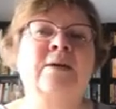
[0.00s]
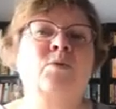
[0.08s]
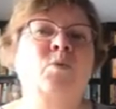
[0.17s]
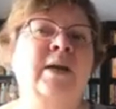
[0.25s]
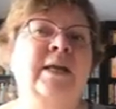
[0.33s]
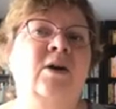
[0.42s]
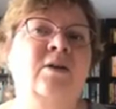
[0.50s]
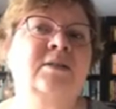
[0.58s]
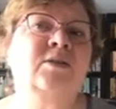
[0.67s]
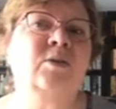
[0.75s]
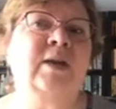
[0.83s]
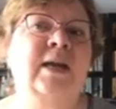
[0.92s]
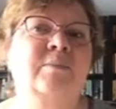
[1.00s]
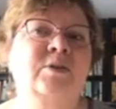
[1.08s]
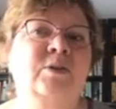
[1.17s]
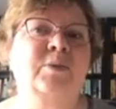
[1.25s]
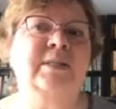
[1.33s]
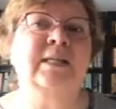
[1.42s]
What he also came
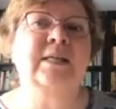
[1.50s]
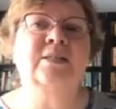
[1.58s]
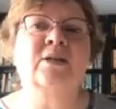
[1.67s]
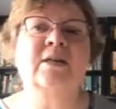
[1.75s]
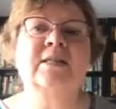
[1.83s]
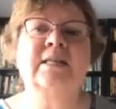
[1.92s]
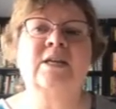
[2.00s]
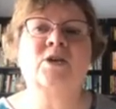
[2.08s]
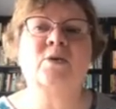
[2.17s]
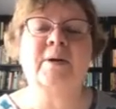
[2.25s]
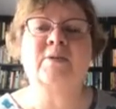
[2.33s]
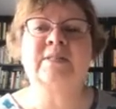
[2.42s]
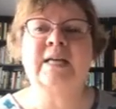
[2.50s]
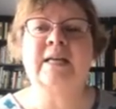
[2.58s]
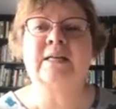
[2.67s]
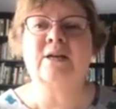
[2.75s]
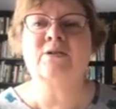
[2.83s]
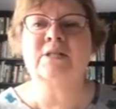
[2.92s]
to was that it's going to take you about
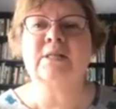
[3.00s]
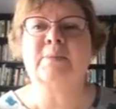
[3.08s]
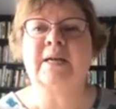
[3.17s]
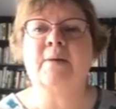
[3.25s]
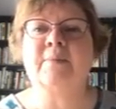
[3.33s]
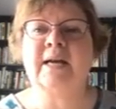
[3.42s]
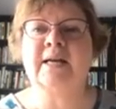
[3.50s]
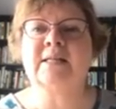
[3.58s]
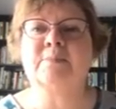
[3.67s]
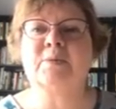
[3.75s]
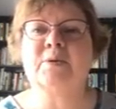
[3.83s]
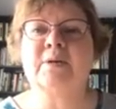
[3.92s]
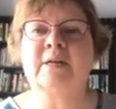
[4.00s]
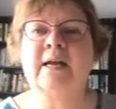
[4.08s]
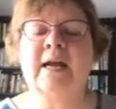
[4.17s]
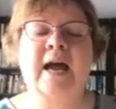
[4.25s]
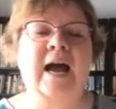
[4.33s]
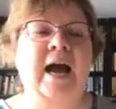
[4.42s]
10 years to become an expert.
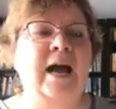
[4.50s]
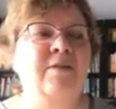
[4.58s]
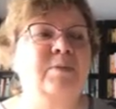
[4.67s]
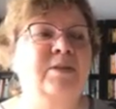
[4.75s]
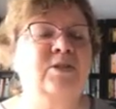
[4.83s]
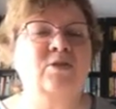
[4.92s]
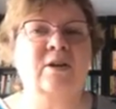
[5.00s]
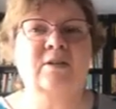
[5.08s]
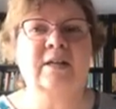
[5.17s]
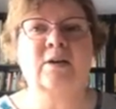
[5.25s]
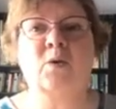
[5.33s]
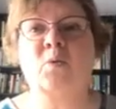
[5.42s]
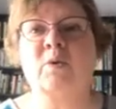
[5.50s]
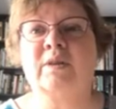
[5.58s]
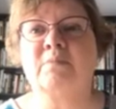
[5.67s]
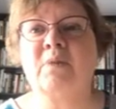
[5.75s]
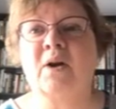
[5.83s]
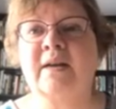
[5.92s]
I've been struggling
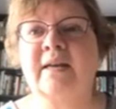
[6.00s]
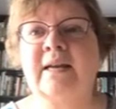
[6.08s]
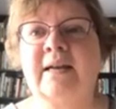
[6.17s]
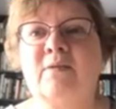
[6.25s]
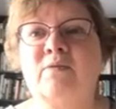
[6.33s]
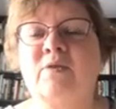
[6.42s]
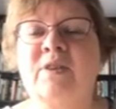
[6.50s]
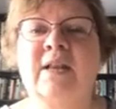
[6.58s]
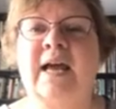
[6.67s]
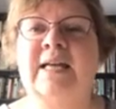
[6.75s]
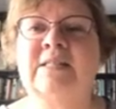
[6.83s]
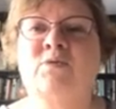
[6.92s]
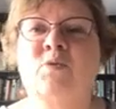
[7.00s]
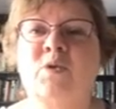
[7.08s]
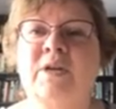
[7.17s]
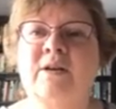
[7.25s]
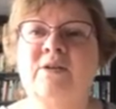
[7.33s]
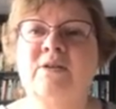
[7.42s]
with marketing for the last 4
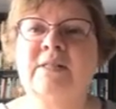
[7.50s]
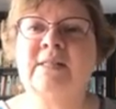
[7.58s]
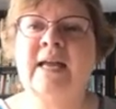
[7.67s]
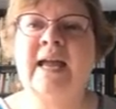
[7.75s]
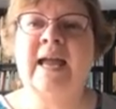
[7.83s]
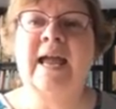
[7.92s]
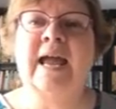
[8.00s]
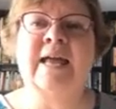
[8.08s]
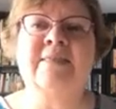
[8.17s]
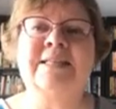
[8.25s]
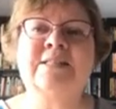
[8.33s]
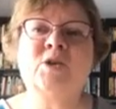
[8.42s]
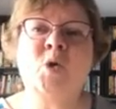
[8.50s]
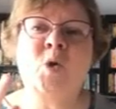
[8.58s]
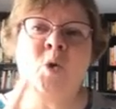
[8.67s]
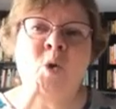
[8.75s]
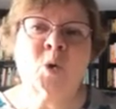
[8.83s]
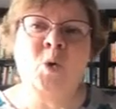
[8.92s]
years. And this
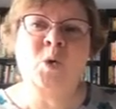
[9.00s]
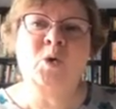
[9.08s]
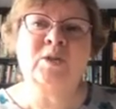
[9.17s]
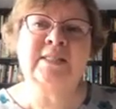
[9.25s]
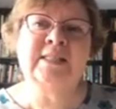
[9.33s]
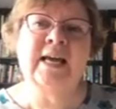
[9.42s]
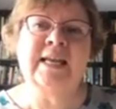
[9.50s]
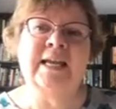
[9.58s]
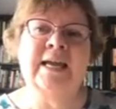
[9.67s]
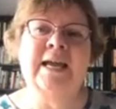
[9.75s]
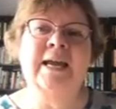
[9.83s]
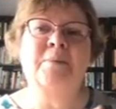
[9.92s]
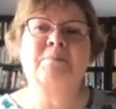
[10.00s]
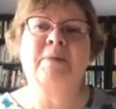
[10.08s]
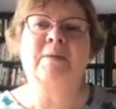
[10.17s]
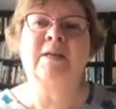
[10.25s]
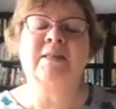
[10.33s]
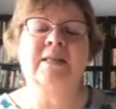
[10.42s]
whole study
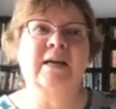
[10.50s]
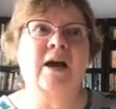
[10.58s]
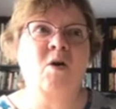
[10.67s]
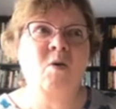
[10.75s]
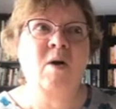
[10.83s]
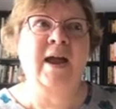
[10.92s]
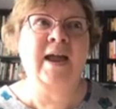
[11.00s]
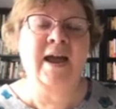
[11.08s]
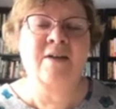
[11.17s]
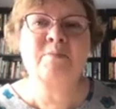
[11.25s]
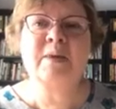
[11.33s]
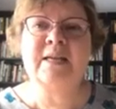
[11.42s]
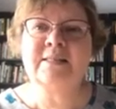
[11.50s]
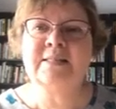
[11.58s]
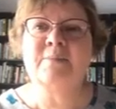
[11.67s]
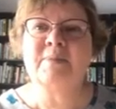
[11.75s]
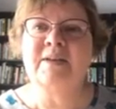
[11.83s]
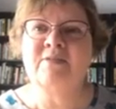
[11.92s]
made me think, oh, I have made
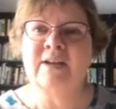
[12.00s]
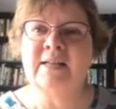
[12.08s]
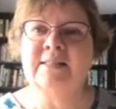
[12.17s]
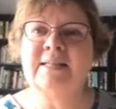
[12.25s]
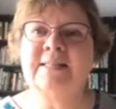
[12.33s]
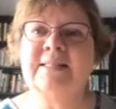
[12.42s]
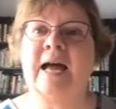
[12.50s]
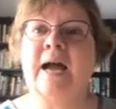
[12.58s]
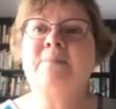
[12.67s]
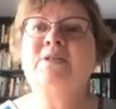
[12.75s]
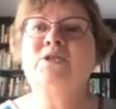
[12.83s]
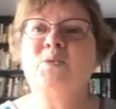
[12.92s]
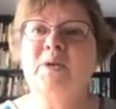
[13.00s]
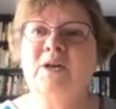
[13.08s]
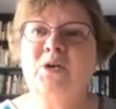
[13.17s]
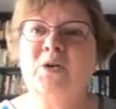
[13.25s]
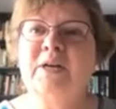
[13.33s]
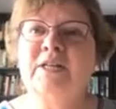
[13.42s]
some advances. I'm so
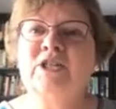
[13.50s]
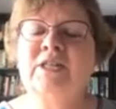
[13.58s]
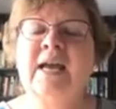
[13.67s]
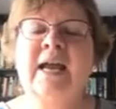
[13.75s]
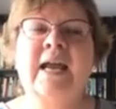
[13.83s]
encouraged.